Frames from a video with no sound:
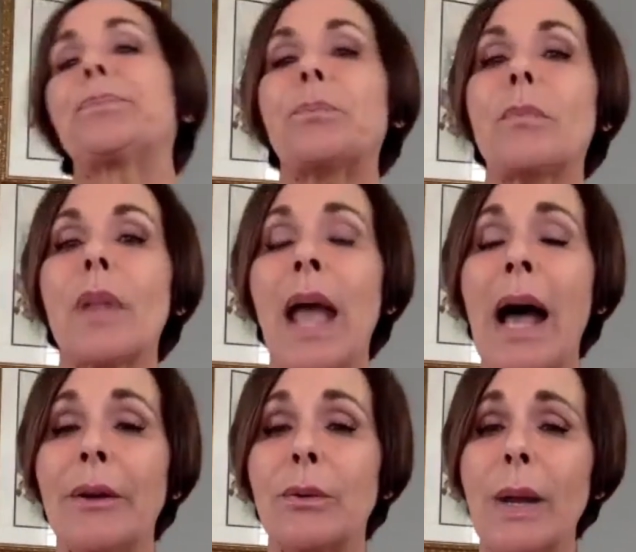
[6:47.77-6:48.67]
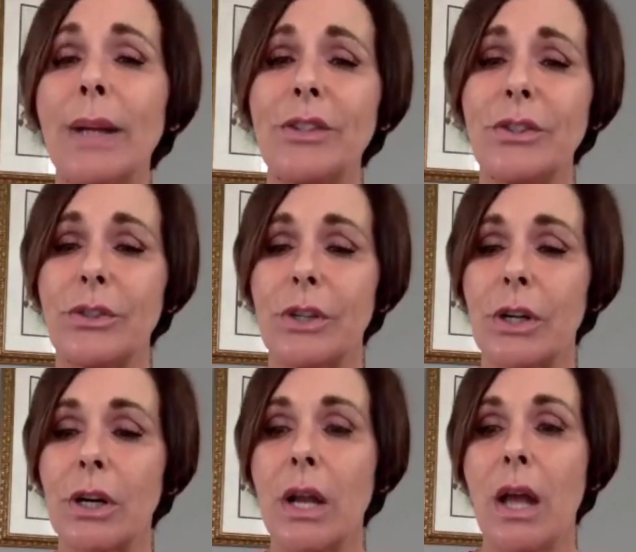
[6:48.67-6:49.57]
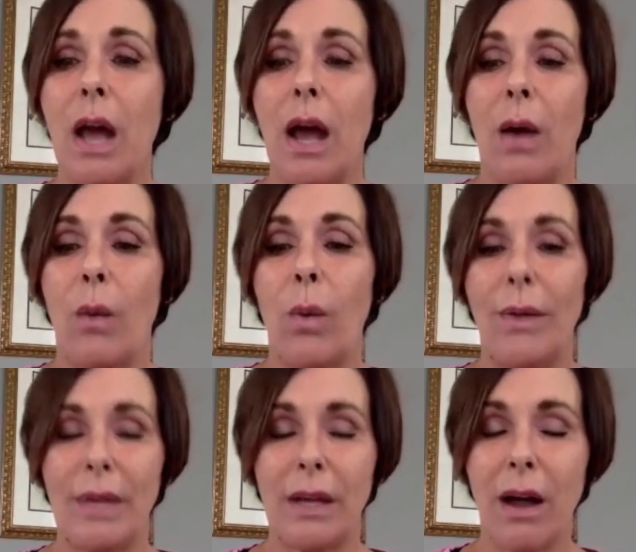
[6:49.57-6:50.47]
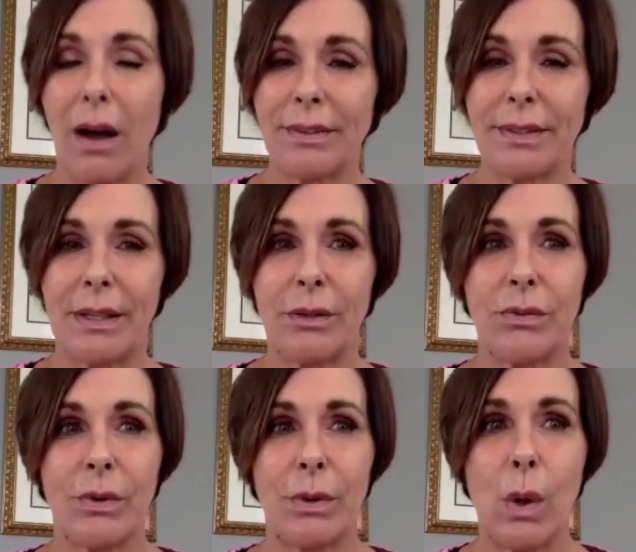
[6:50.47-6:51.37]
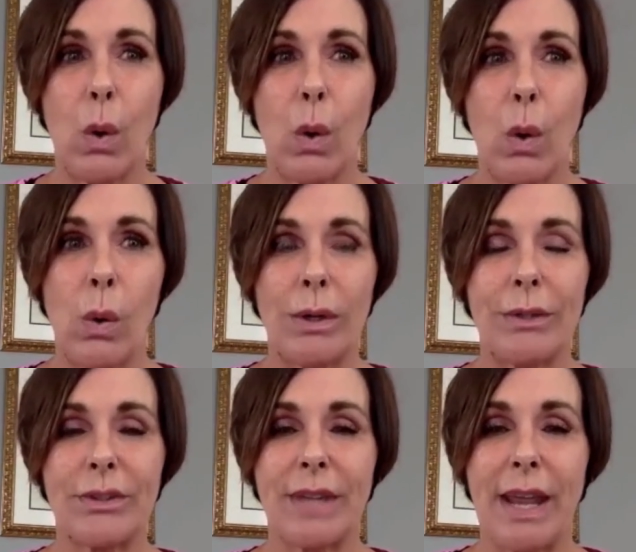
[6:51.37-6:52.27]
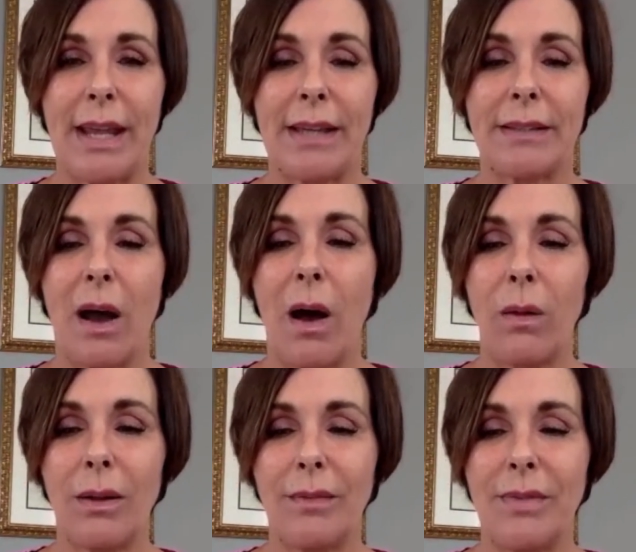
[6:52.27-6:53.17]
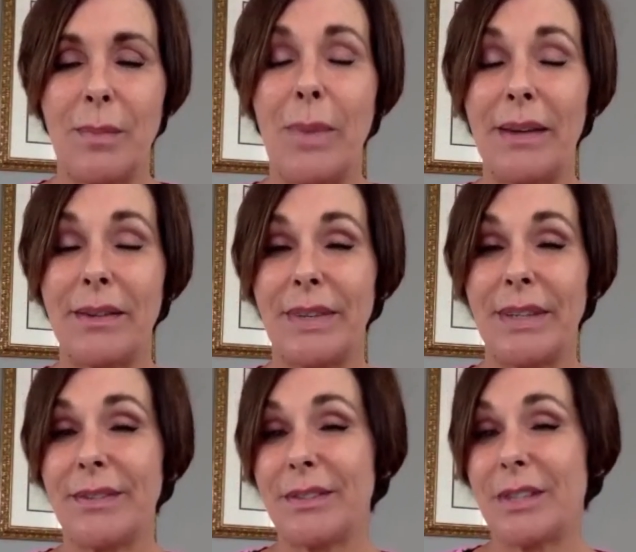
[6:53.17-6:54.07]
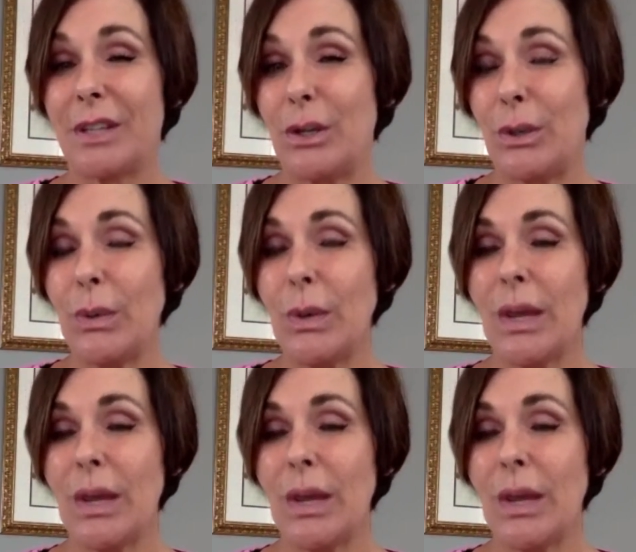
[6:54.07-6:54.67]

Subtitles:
how to register, what the cost is for the course, and all of the benefits to you.